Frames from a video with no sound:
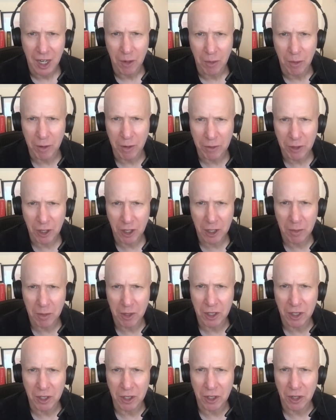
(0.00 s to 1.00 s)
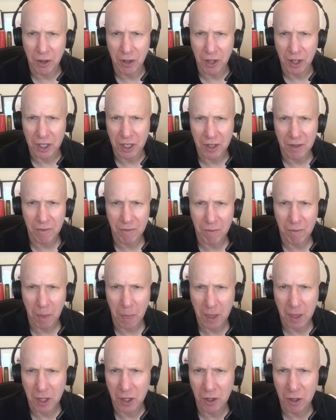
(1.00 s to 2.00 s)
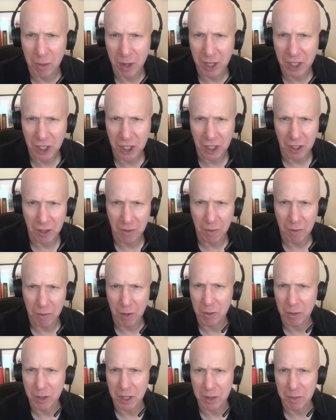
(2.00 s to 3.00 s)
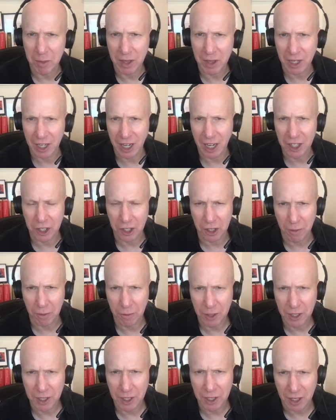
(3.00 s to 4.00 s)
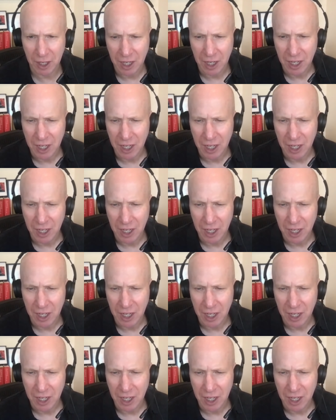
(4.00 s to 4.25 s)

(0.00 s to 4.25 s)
we've turned him into sort of this two dimensional, almost mythological figure.